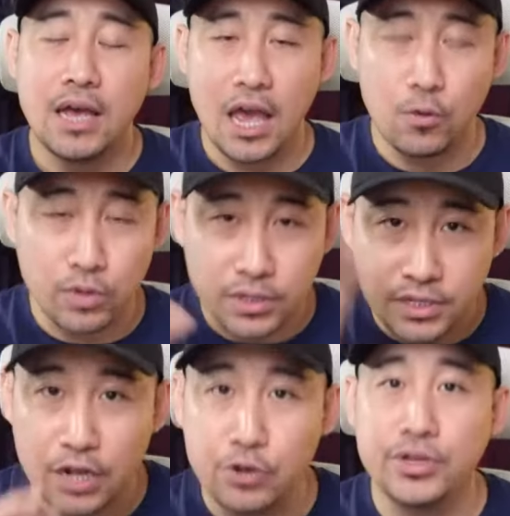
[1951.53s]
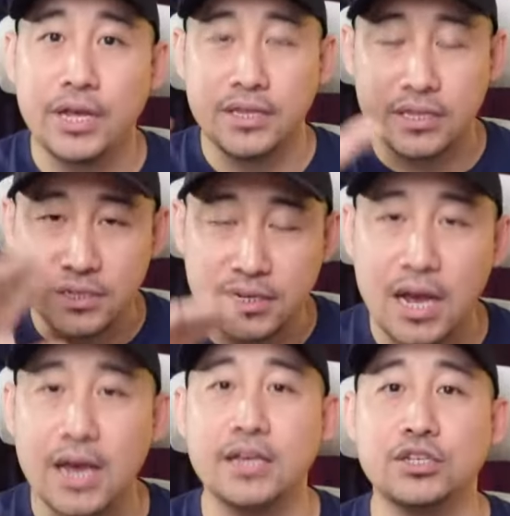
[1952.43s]
and we'll tell you that this
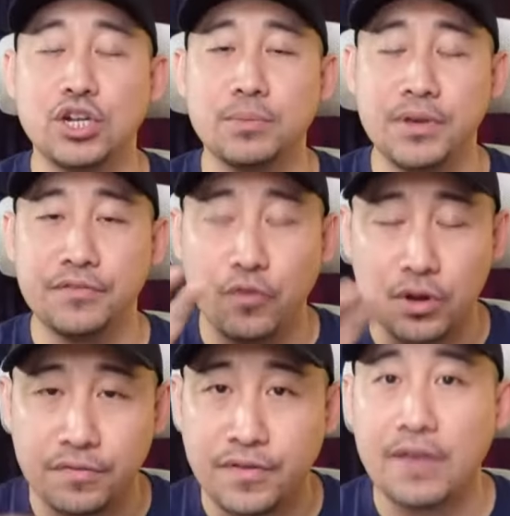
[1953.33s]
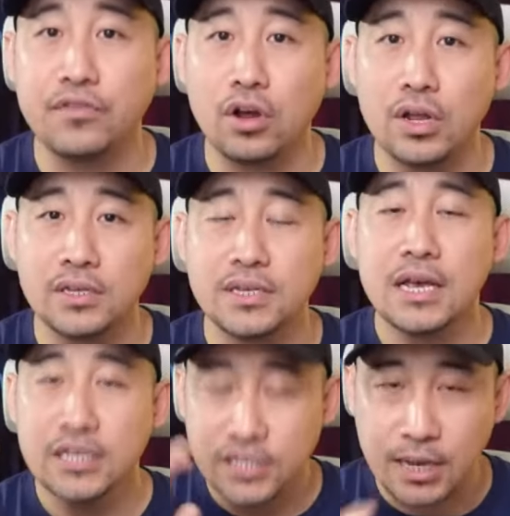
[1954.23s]
guy is going to be $45,
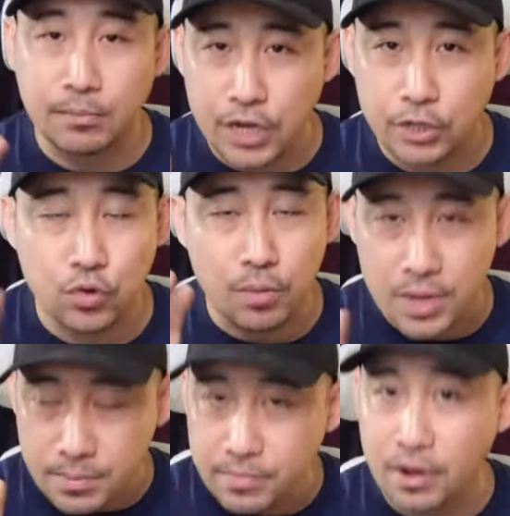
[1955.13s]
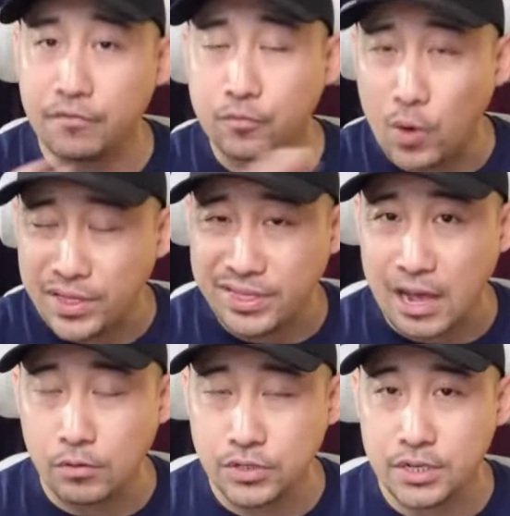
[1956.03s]
subject to a minimum of
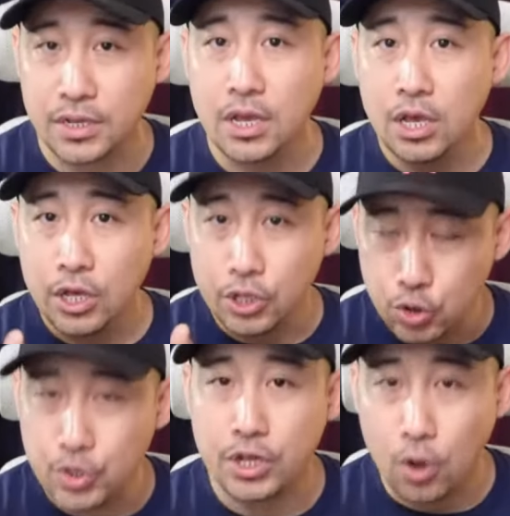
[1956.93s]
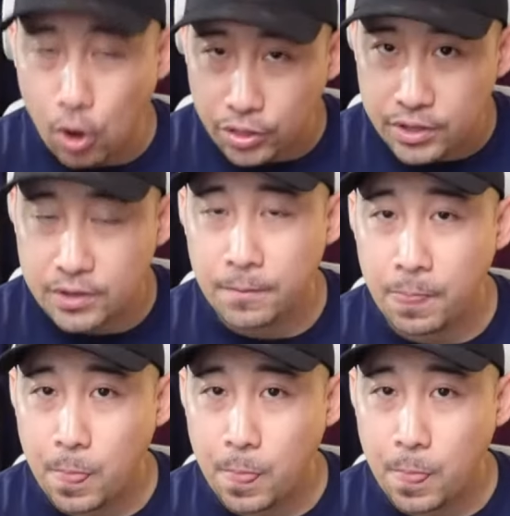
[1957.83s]
1,000 unit order.